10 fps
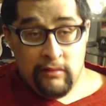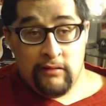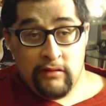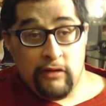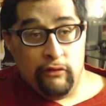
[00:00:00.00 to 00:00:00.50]

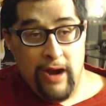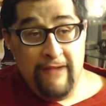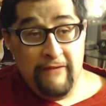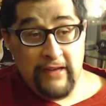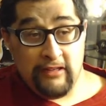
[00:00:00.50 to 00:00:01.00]
The
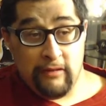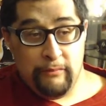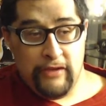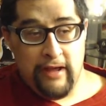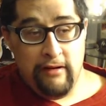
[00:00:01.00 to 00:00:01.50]
graphics are
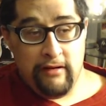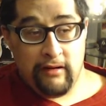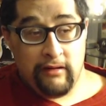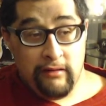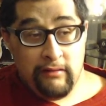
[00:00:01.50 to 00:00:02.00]
better!
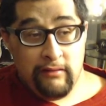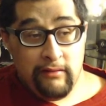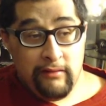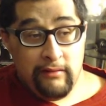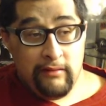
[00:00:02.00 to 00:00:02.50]
In honor
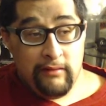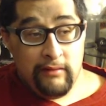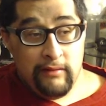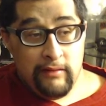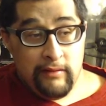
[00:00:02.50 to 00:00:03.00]
of our recent
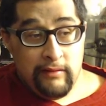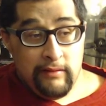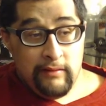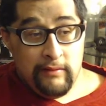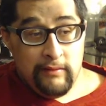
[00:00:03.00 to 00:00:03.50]

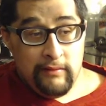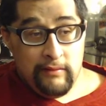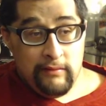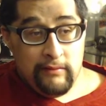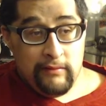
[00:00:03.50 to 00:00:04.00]
history,
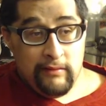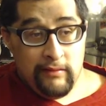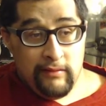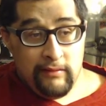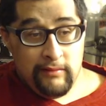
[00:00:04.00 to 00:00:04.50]

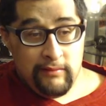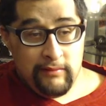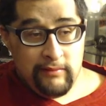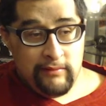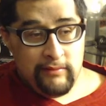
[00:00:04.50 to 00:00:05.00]
we
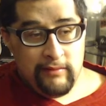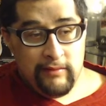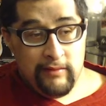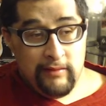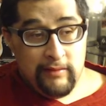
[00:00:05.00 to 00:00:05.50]
invite you to
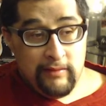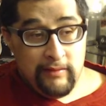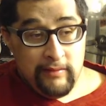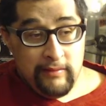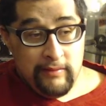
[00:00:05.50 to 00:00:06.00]
reflect on all
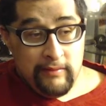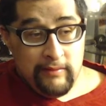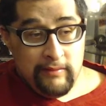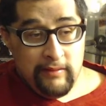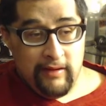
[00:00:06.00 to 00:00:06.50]
we
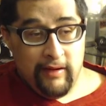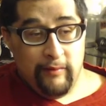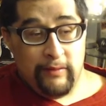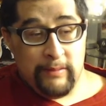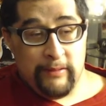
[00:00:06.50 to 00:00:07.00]
lost. Oh,
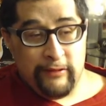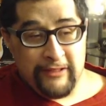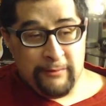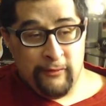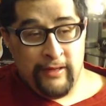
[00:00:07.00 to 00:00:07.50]
from the
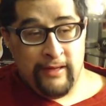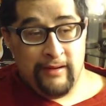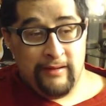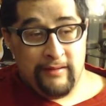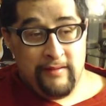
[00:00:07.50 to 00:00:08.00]
first And movie. how far
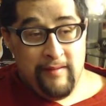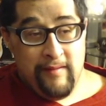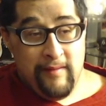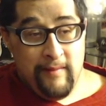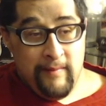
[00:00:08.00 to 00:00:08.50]
we've come.